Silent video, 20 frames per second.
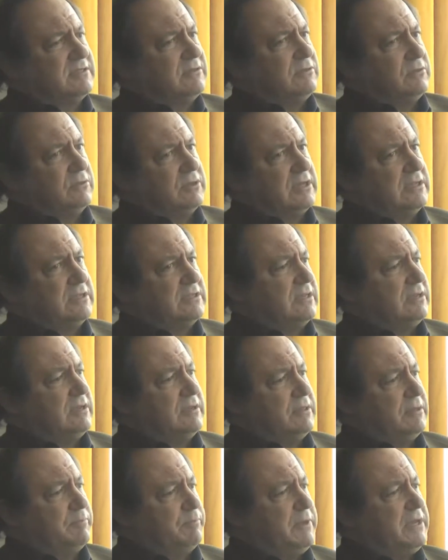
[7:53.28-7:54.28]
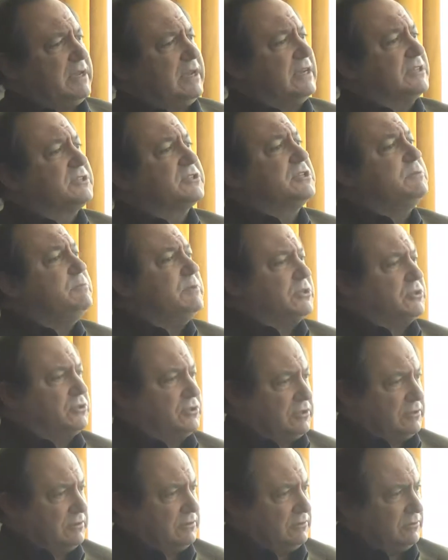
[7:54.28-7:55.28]
you can say a big
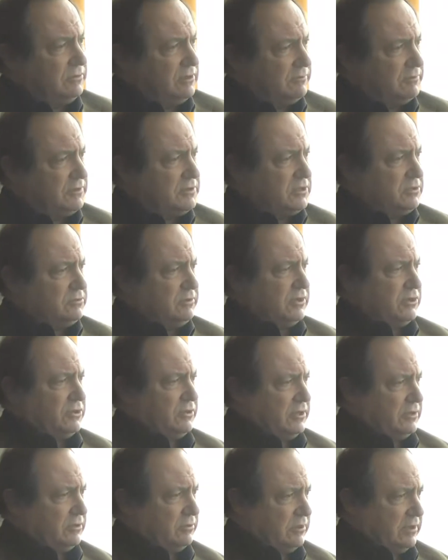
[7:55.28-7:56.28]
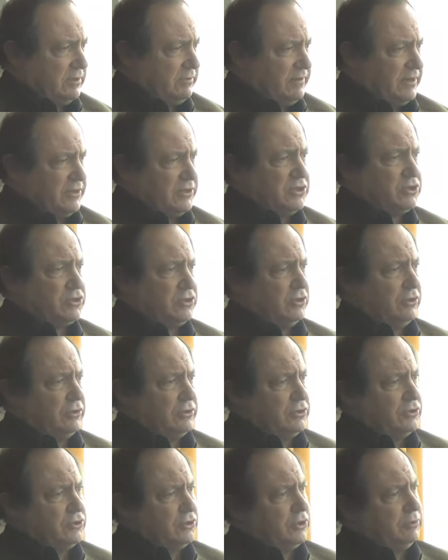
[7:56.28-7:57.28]
asymmetry. You have the situation that you are very
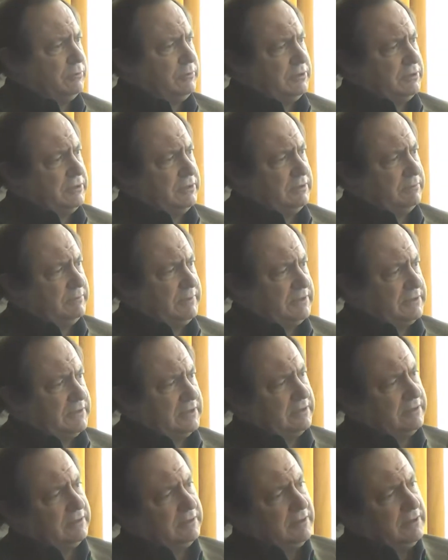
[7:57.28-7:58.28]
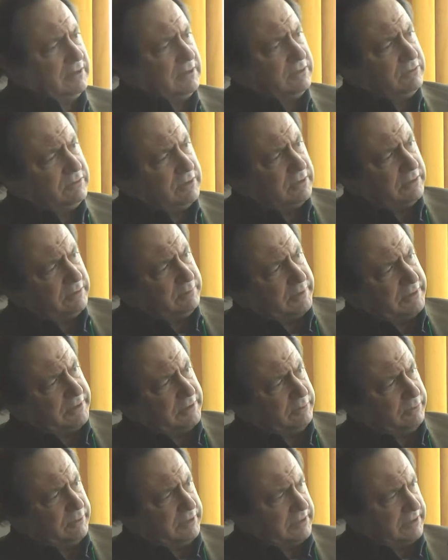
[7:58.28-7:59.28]
strong in Germany, but then you're
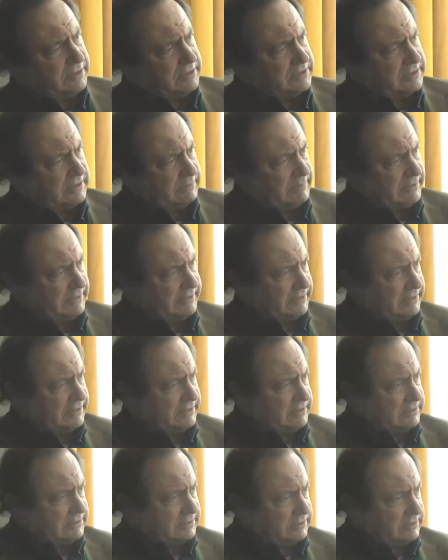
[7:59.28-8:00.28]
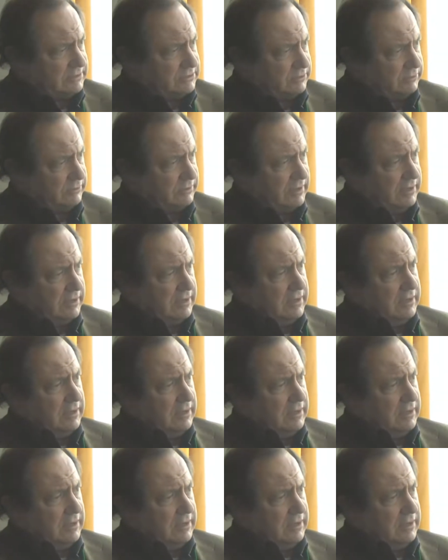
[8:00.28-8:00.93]
very weak in some other countries. So,